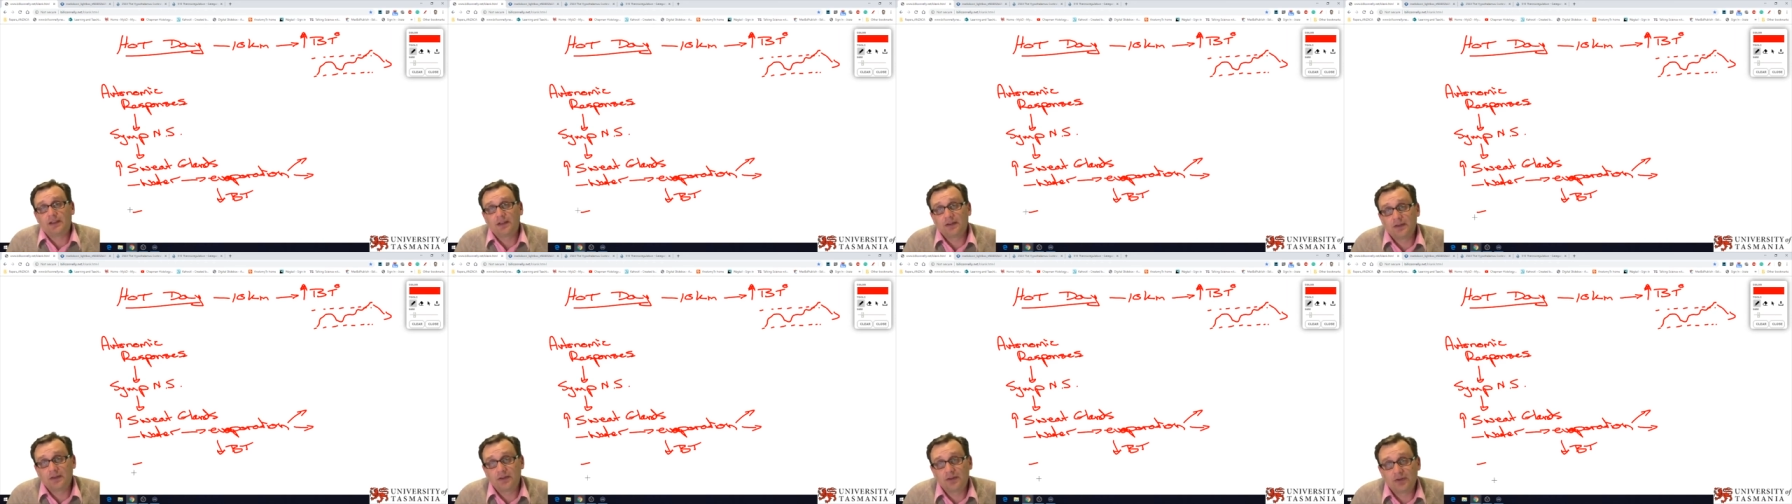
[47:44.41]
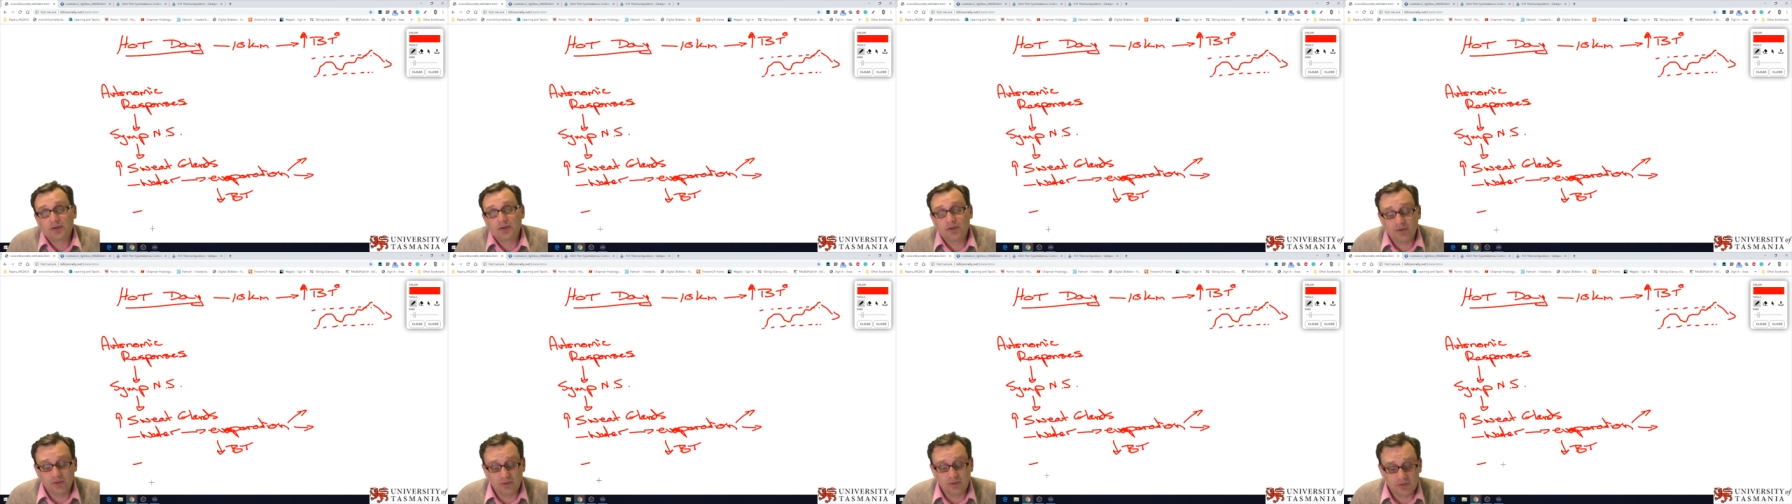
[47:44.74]
heat
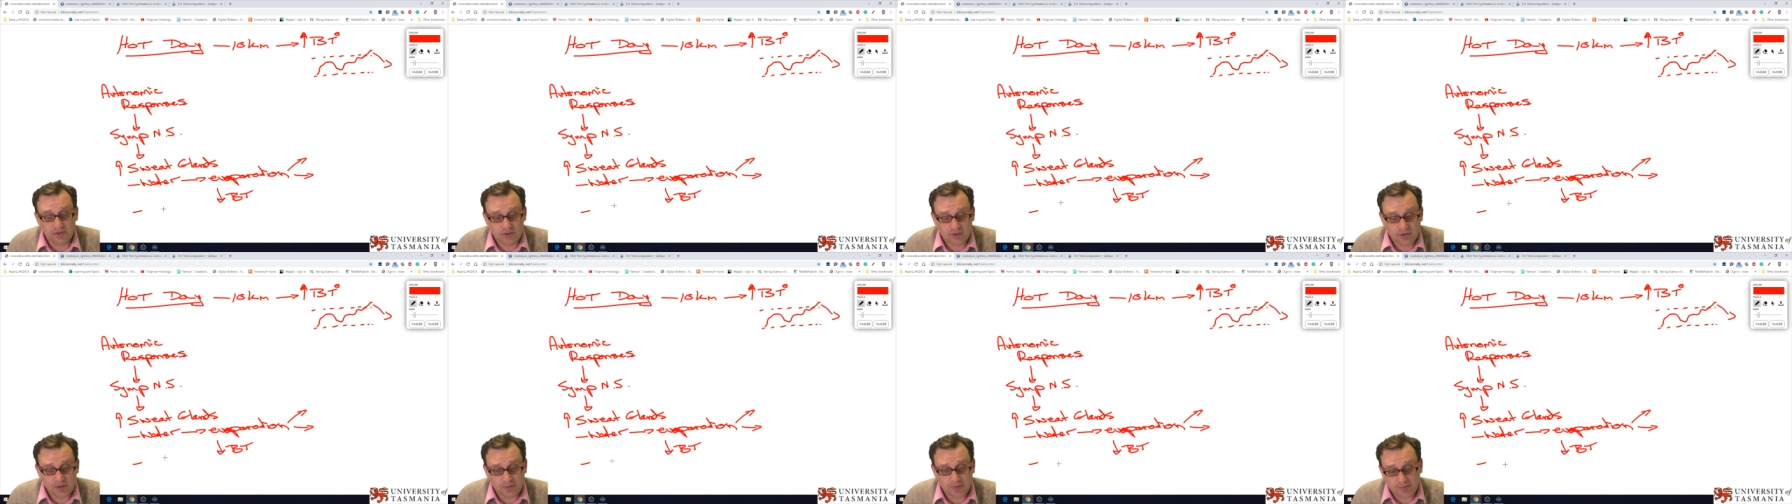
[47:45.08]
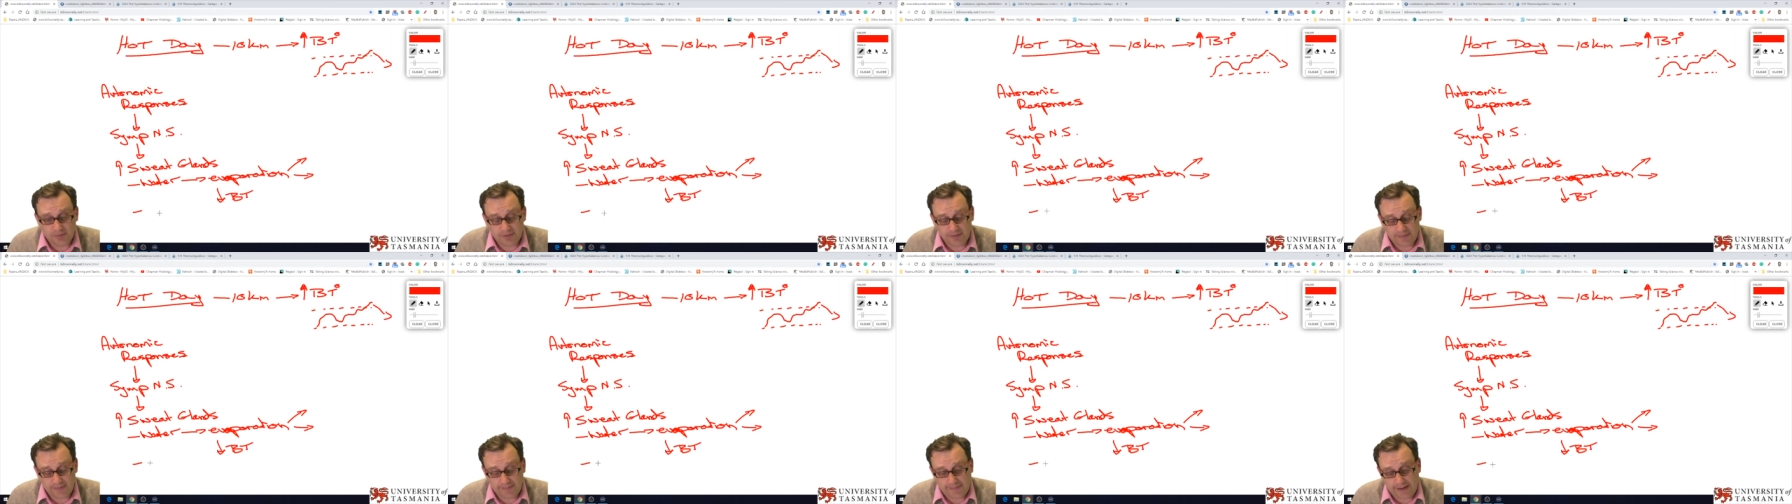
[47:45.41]
to
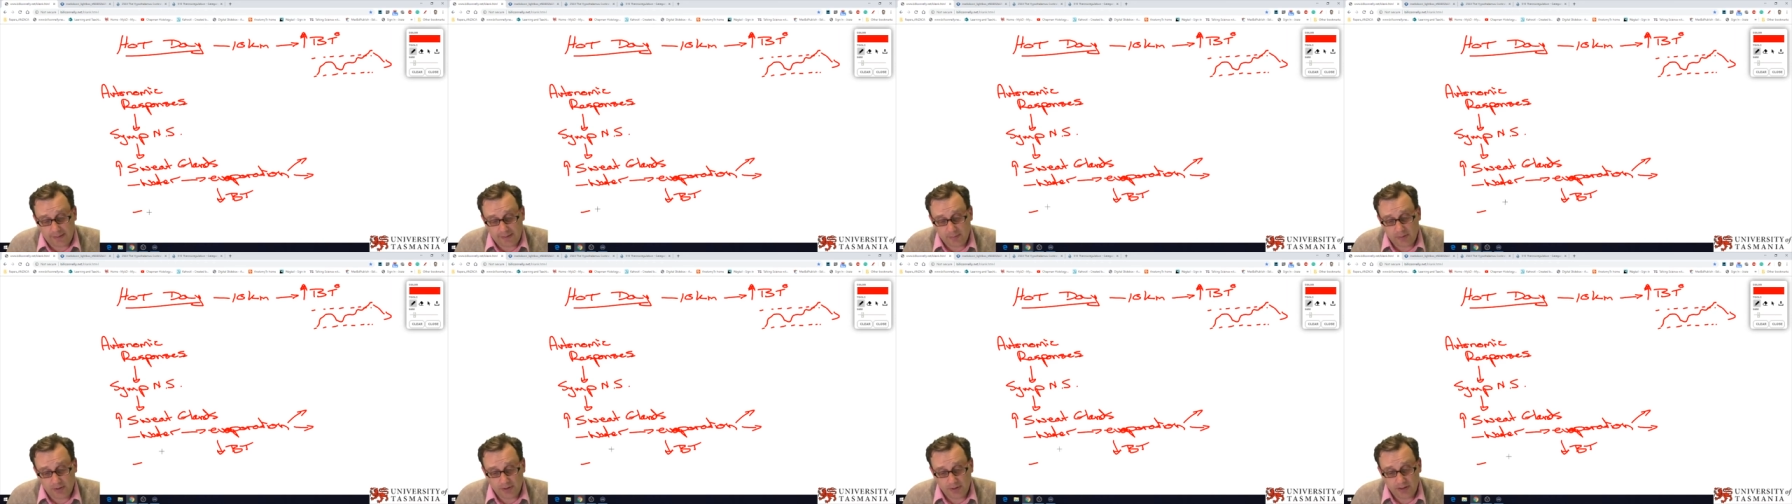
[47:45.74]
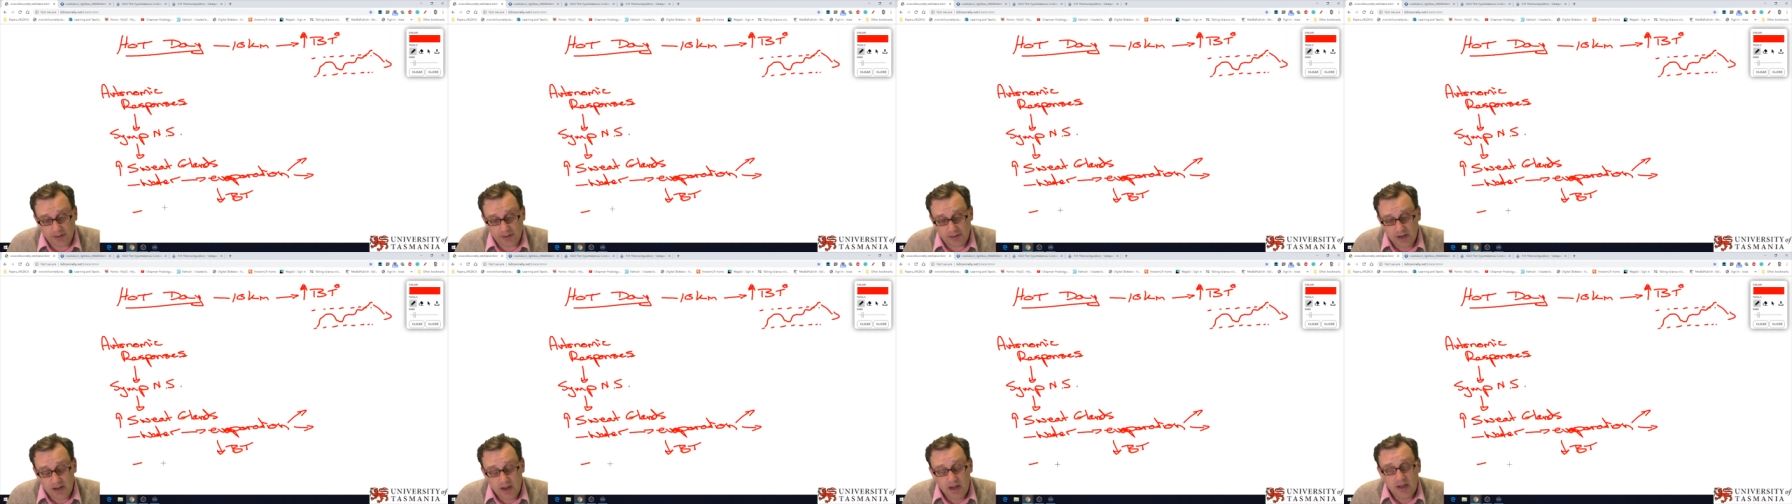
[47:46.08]
the surface of
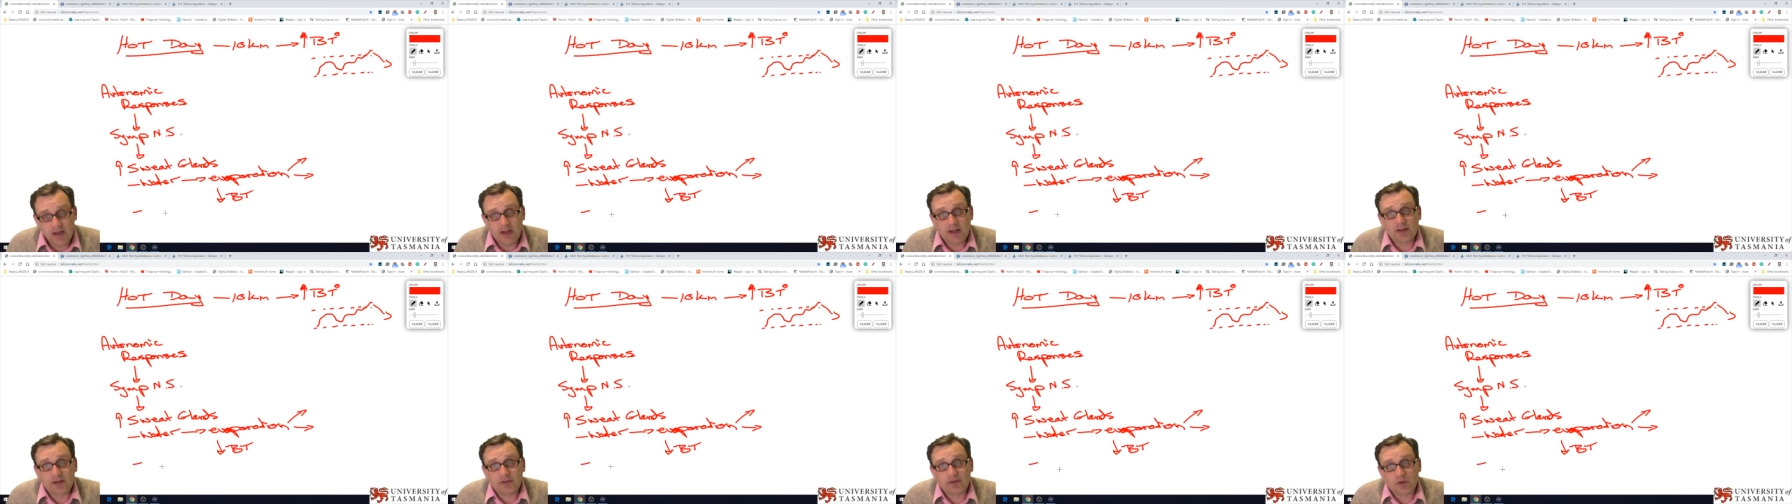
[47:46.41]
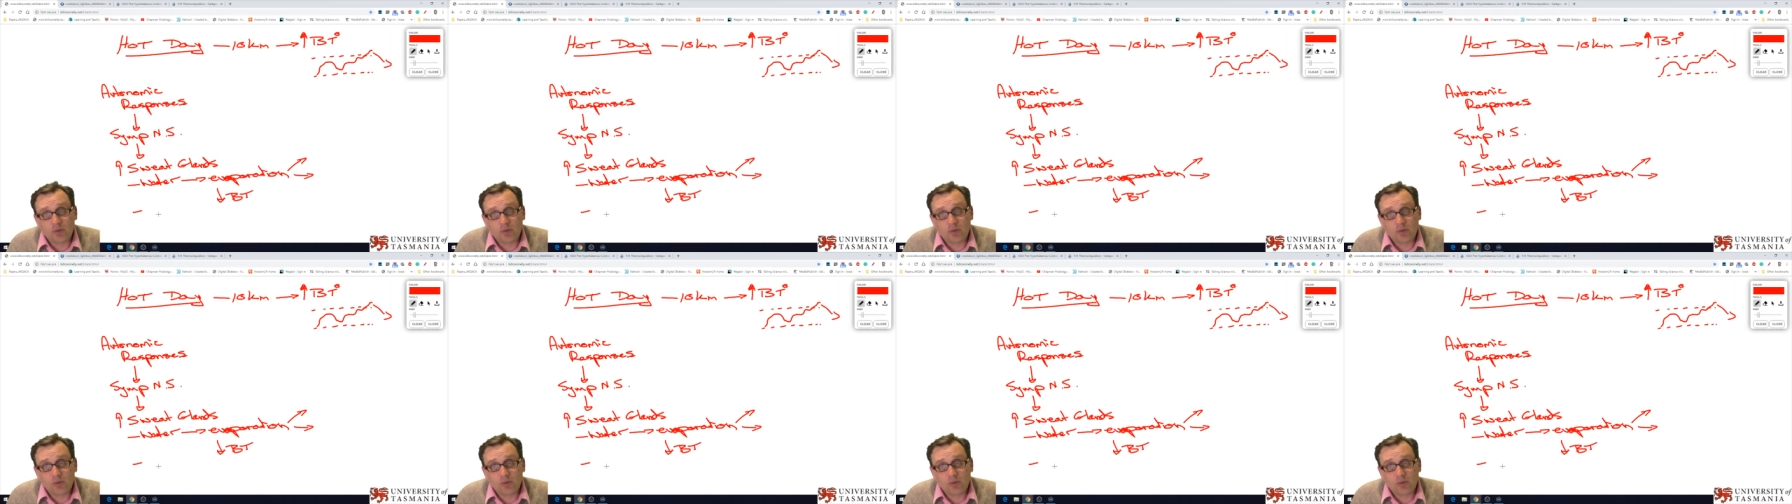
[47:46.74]
our body.